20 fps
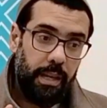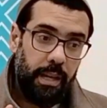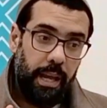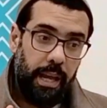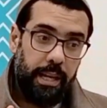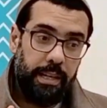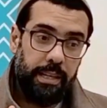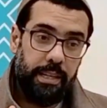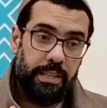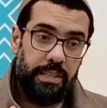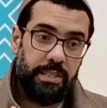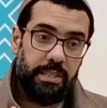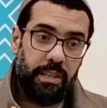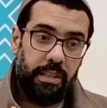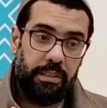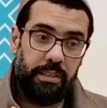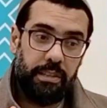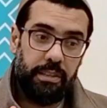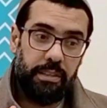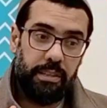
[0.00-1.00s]
and he
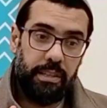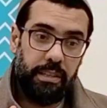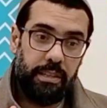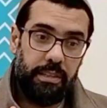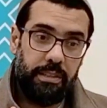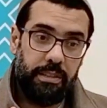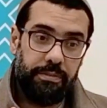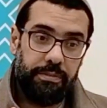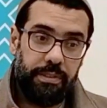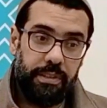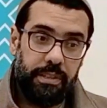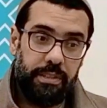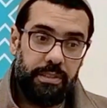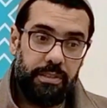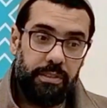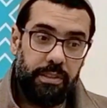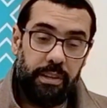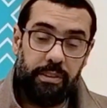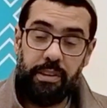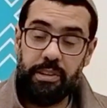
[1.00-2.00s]
studied the
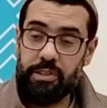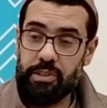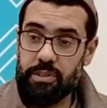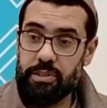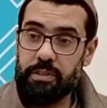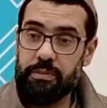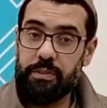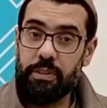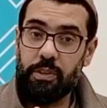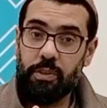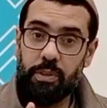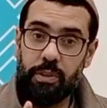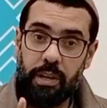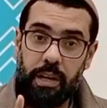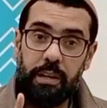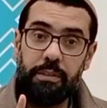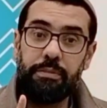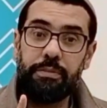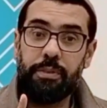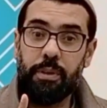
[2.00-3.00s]
different narrations of the
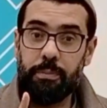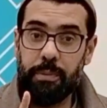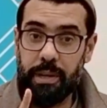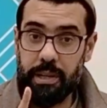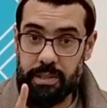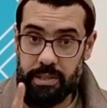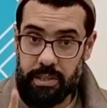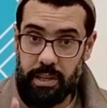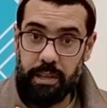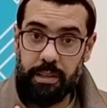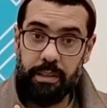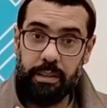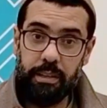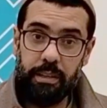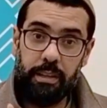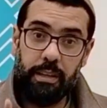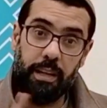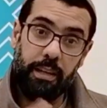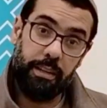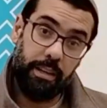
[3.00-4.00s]
Quran from her son
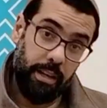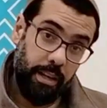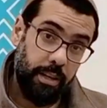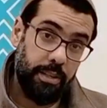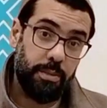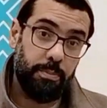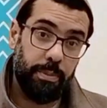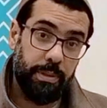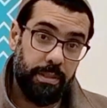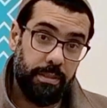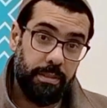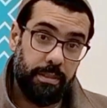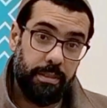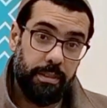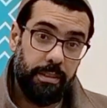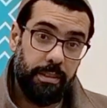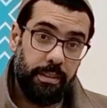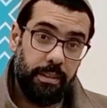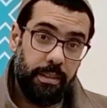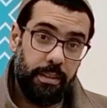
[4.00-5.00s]
and her husband.
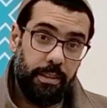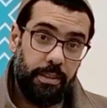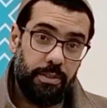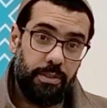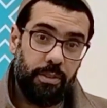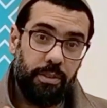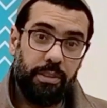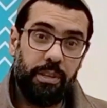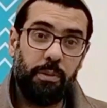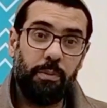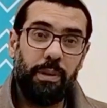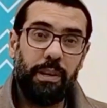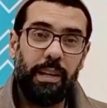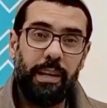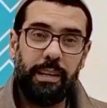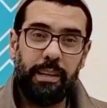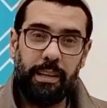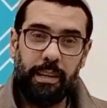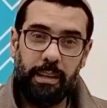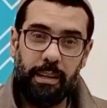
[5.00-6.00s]
So they were
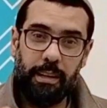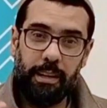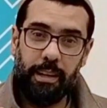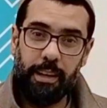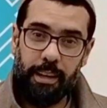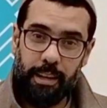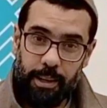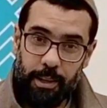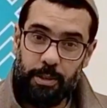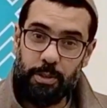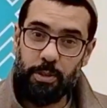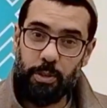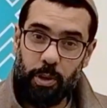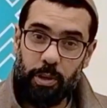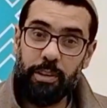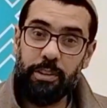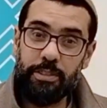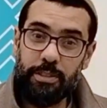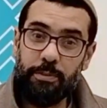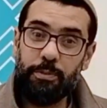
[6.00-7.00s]
like
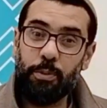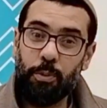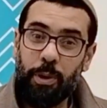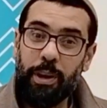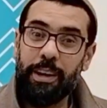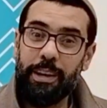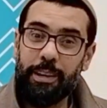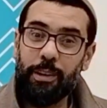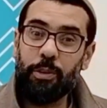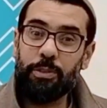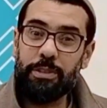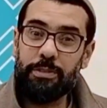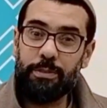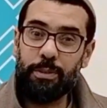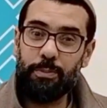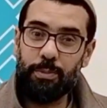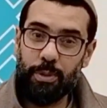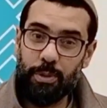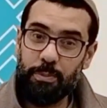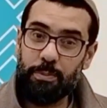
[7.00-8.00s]
scholars of quite a lot of
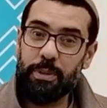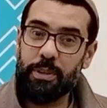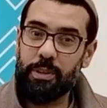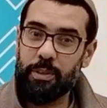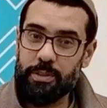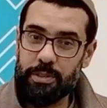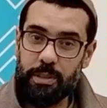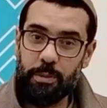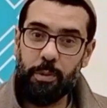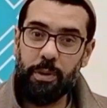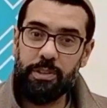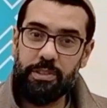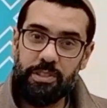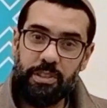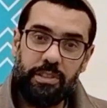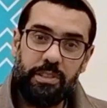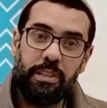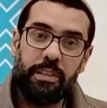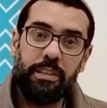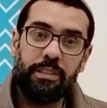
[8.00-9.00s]
repute, because they weren't
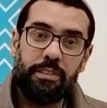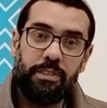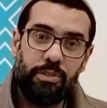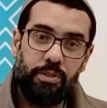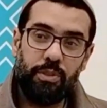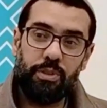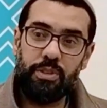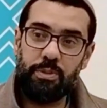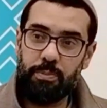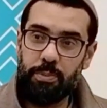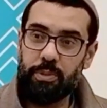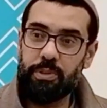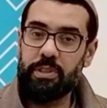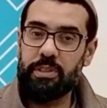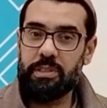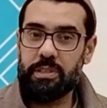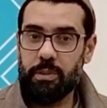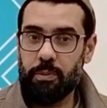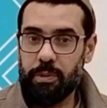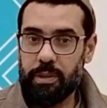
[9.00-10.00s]
just learned in
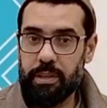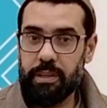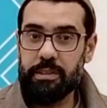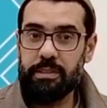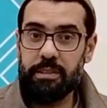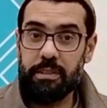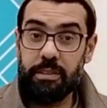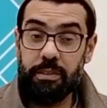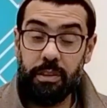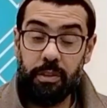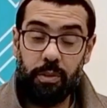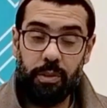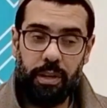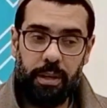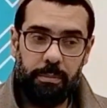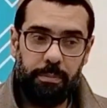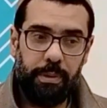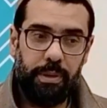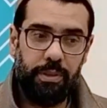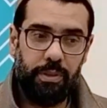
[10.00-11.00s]
jurisprudence, they were learned in the
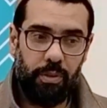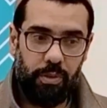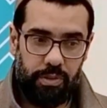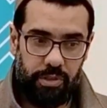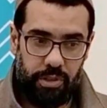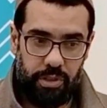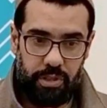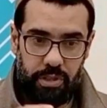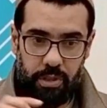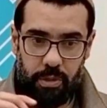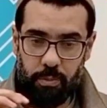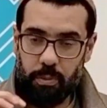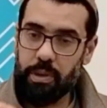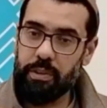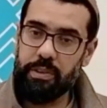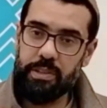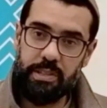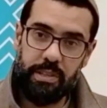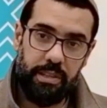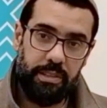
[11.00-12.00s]
Quran, but not just in one
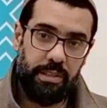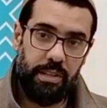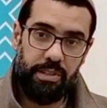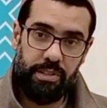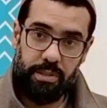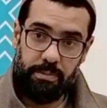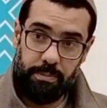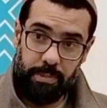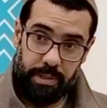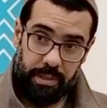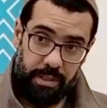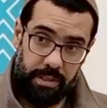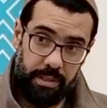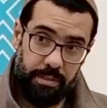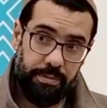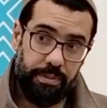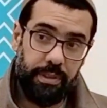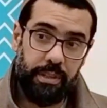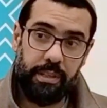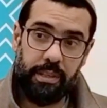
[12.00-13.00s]
recitation, but the
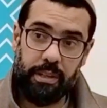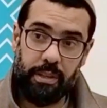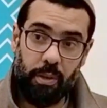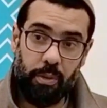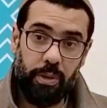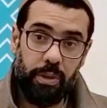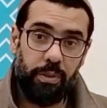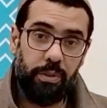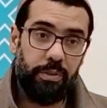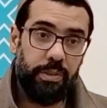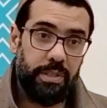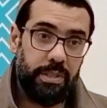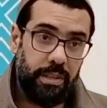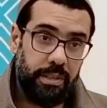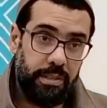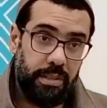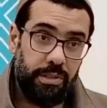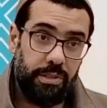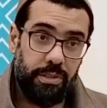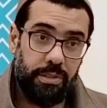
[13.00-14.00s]
different canonical
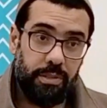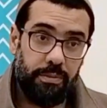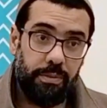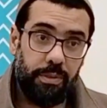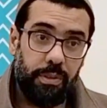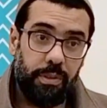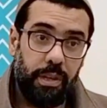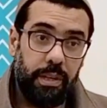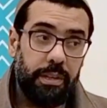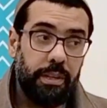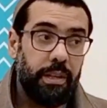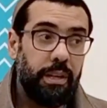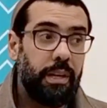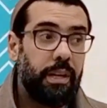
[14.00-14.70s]
recitations of Quran.